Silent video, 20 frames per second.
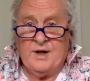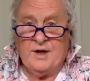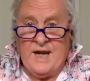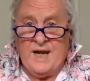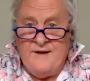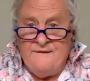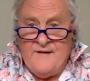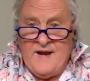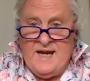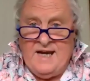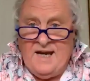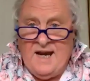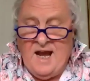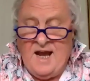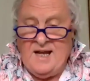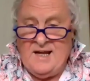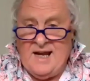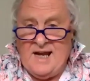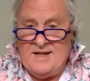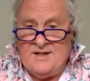evening,
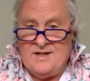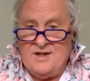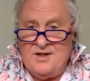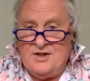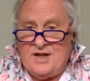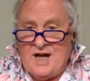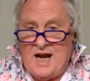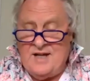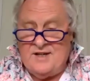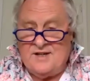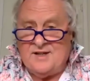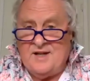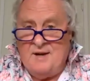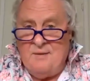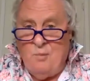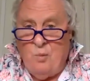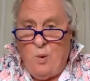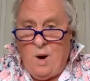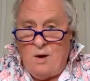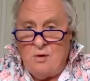ladies and gents,
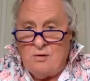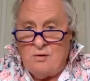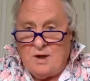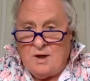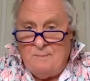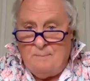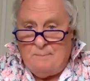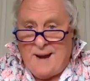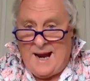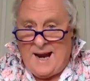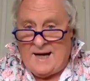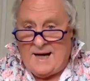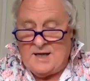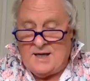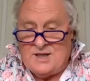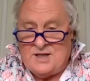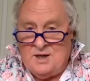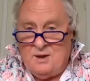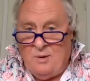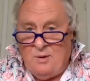and welcome back
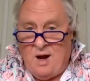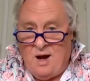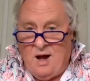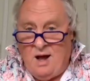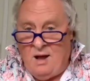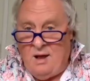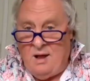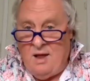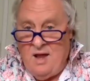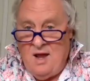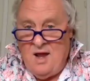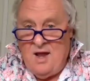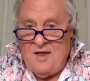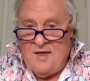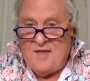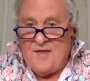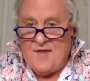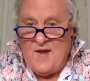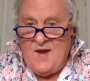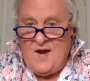to our
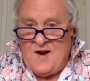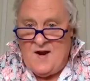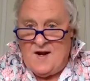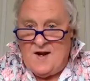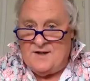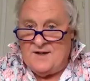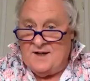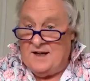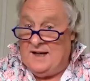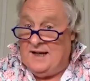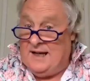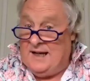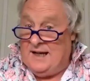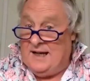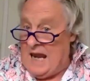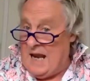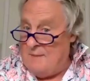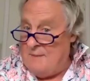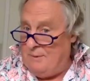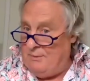third
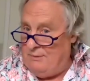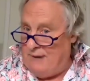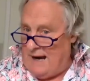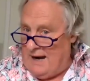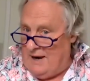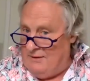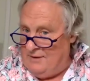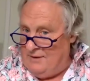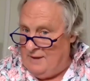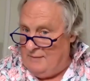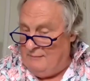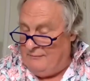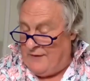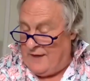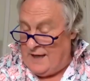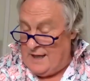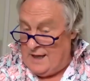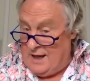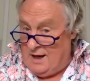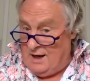gallop around the
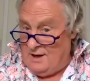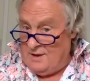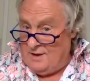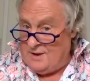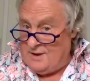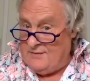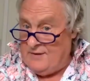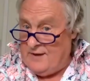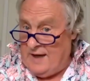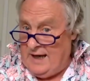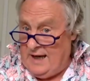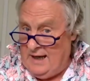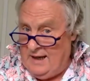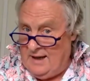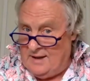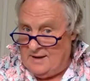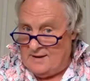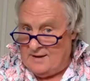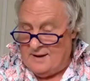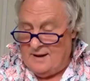vineyards of
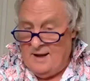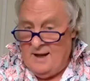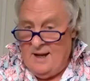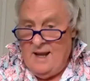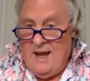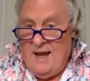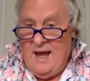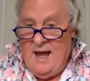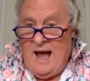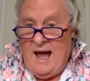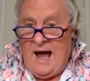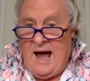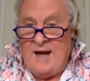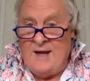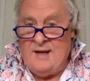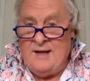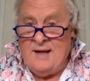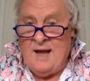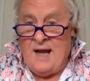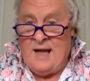England.
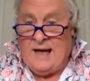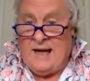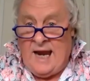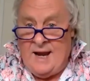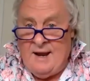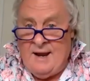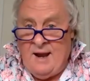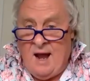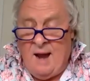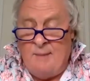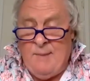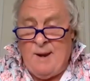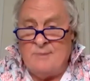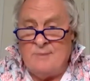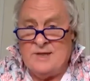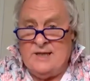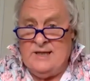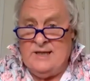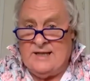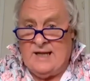And again, I'm
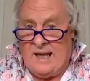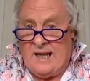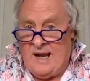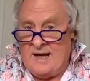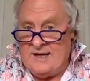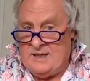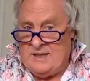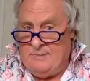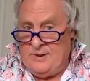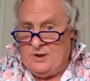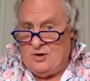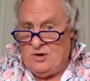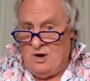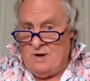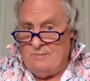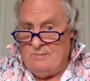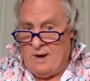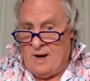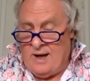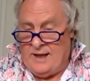absolutely delighted to be
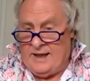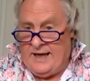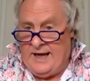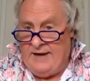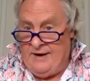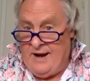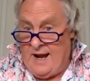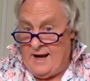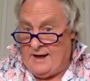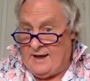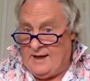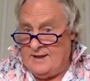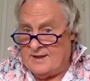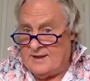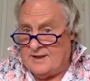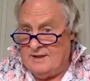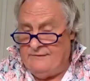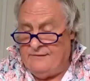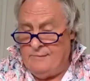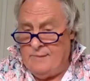joined by Kieran
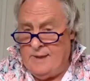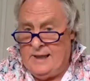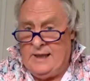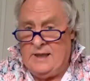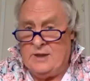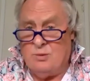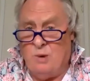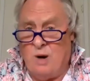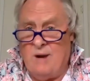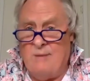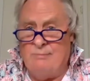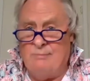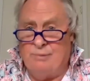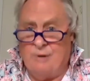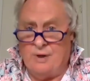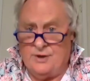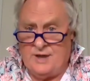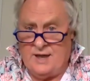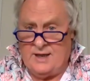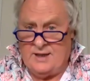Atkinson from the English Wine
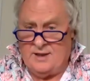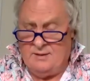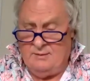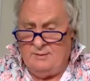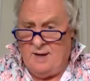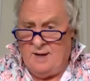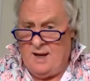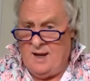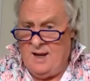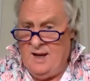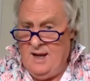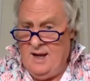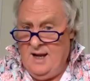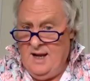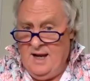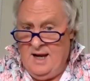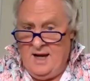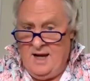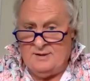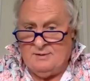Project, who
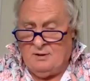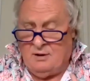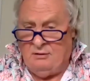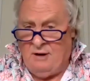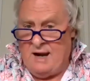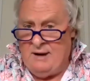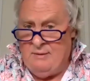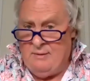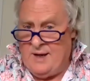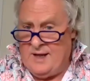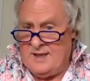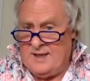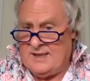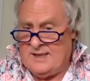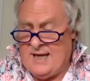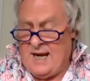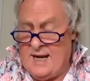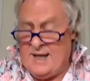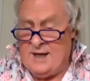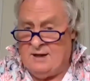is great with his
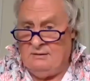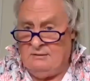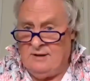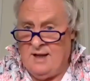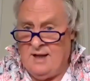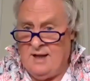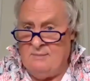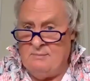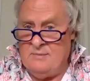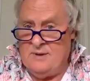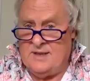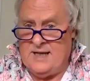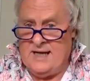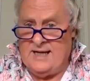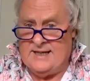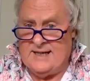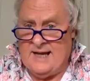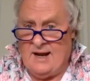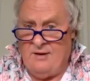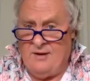technical
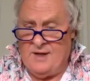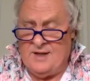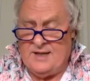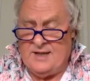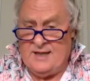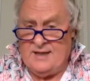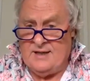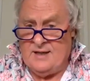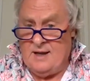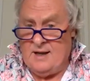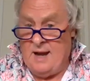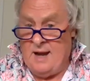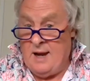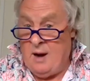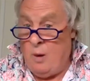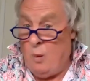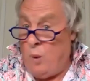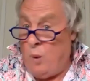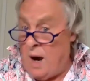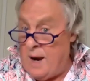detail on these things, and
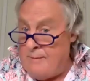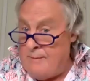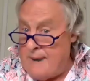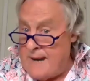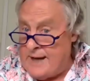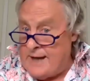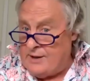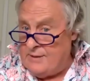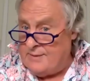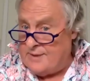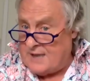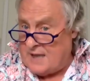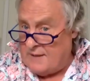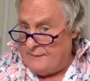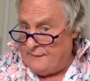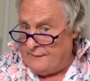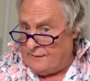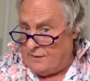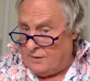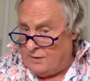a winemaker
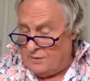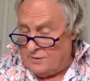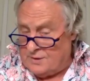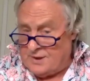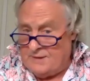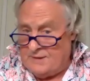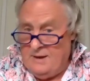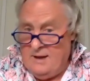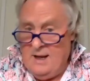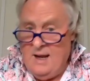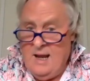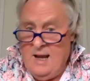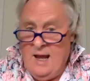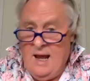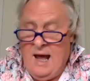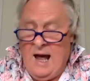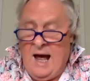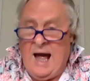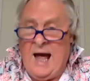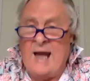himself, of course.
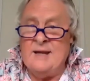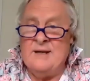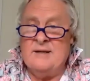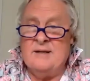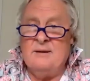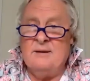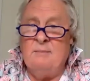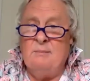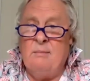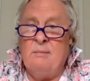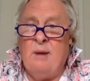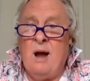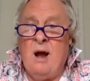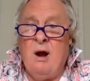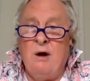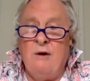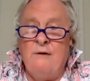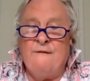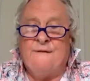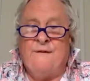And my
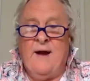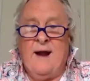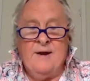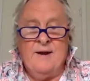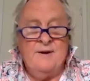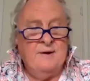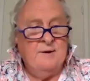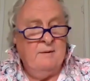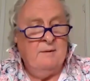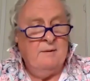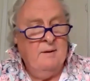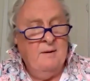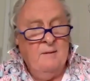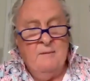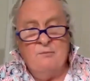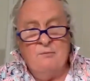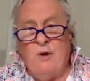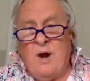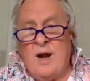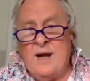old friend,
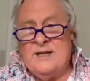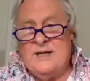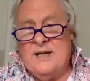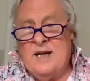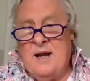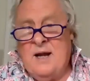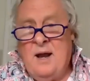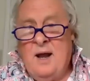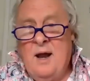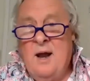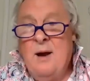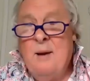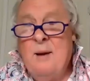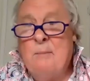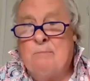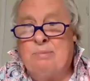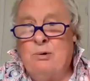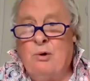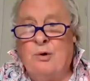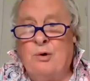writer,
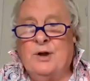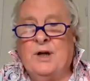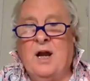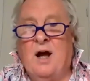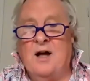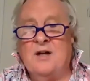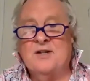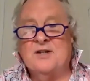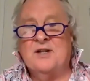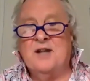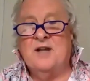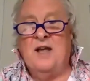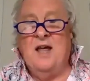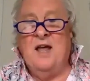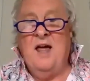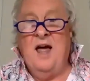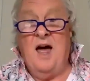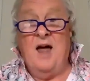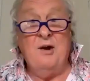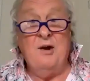broadcaster,
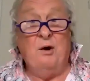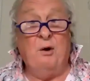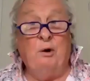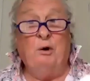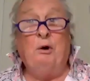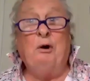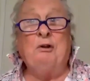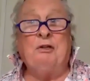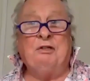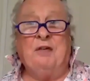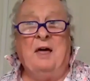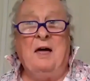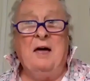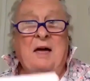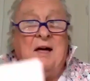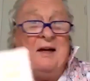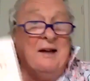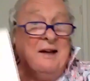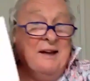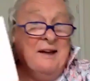and
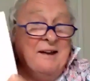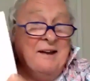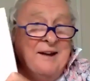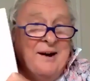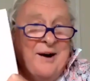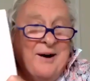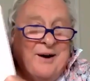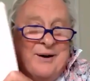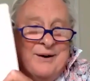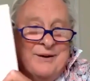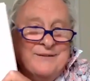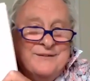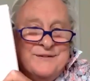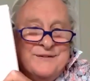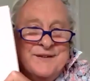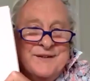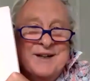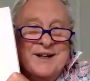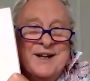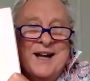author
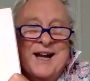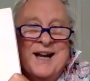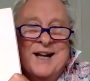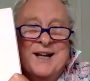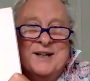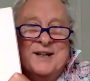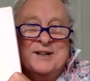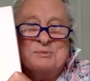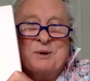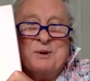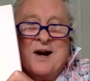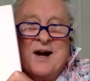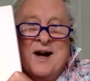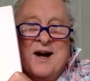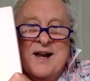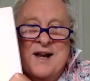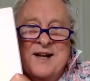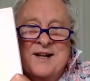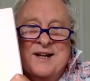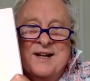of English
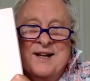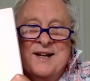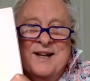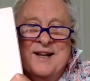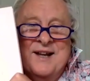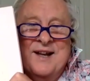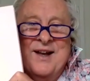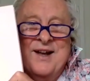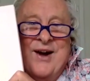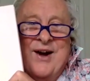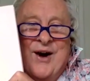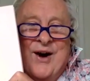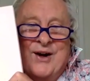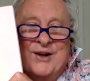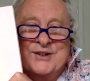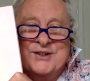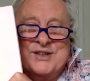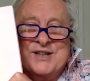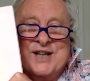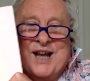Wine,
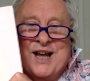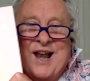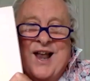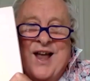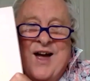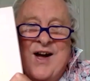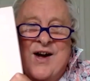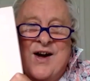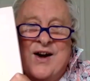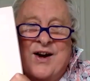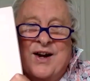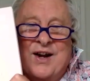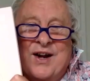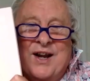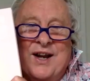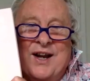Oz Clarke.